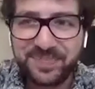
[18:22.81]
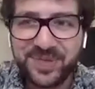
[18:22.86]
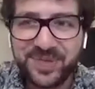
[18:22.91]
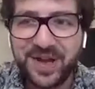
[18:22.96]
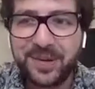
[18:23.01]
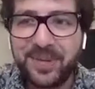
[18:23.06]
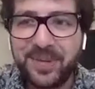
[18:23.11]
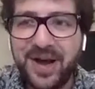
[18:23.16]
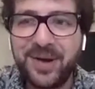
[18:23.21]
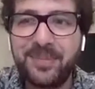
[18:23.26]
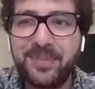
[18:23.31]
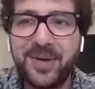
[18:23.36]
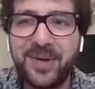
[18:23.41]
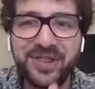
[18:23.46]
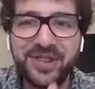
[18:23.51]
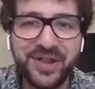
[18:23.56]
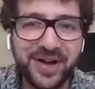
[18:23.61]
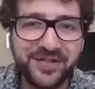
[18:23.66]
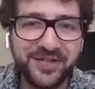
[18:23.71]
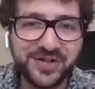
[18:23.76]
And about a
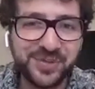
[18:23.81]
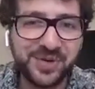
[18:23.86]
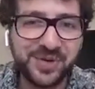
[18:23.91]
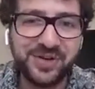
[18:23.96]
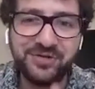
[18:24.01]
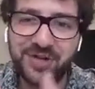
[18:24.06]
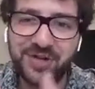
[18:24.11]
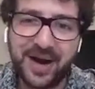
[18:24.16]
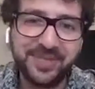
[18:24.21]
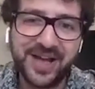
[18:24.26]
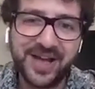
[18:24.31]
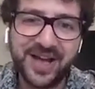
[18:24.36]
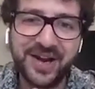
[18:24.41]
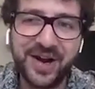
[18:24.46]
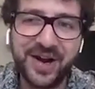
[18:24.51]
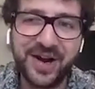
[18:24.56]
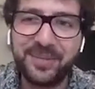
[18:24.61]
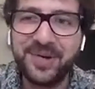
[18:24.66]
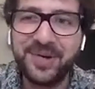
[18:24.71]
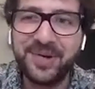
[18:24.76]
month after we wrapped that
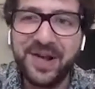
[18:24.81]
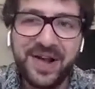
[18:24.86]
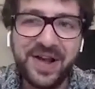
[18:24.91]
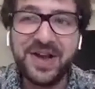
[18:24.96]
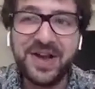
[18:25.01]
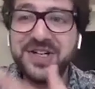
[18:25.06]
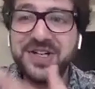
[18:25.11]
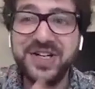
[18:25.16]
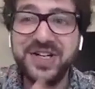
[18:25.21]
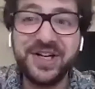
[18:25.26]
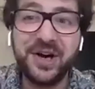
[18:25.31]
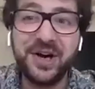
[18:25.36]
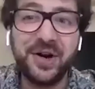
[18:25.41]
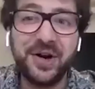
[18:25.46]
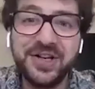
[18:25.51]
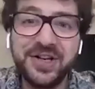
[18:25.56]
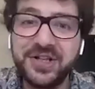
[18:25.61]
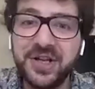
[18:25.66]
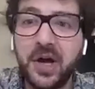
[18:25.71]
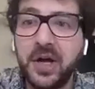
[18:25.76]
up, she got
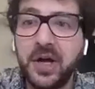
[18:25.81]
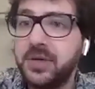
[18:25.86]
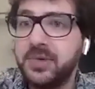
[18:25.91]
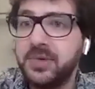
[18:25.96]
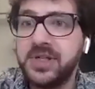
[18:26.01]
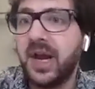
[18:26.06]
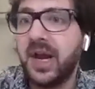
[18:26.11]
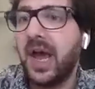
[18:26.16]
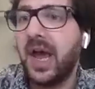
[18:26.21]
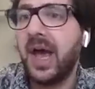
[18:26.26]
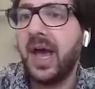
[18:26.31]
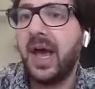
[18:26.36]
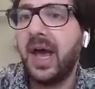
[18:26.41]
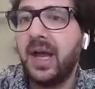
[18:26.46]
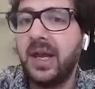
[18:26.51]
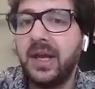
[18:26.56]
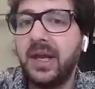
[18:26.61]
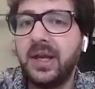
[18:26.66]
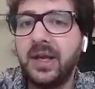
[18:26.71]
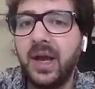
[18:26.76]
in touch and was like,
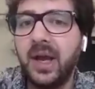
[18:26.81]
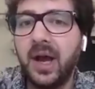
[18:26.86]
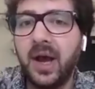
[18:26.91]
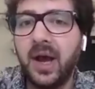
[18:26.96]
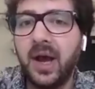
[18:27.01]
hey,